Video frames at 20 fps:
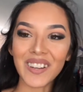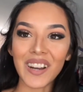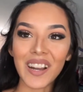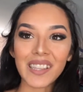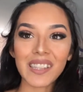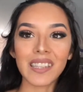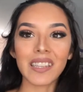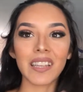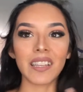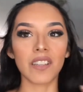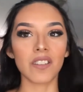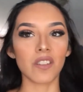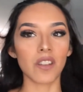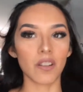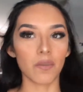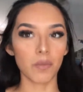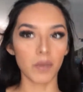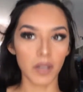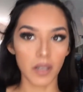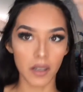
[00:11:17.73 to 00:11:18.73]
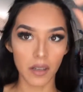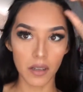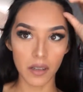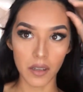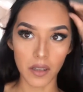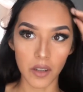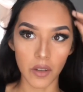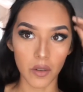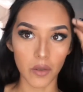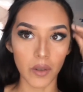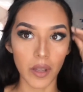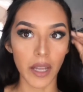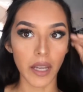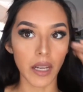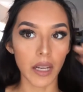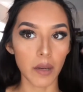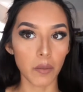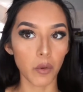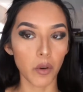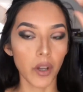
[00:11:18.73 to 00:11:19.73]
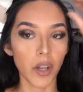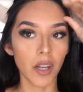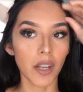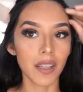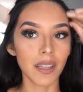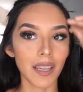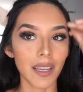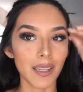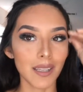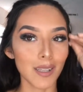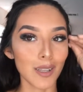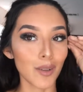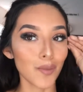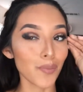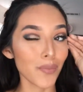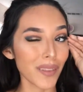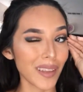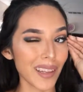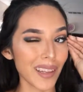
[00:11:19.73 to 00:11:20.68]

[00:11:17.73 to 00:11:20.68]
I had to take this off because you know, like I'm going on a date, so